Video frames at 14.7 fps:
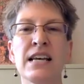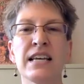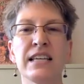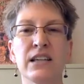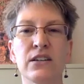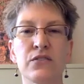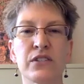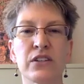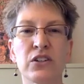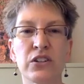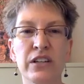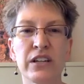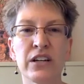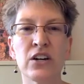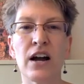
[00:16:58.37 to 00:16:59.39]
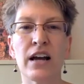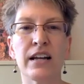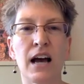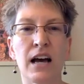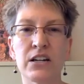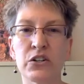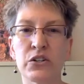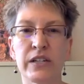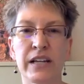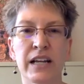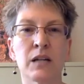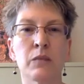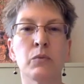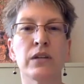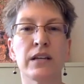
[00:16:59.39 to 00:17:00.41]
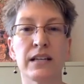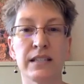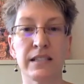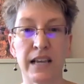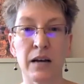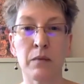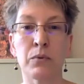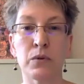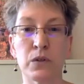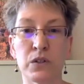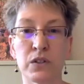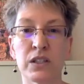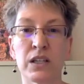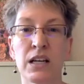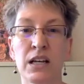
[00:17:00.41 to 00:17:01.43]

gives clear and understandable examples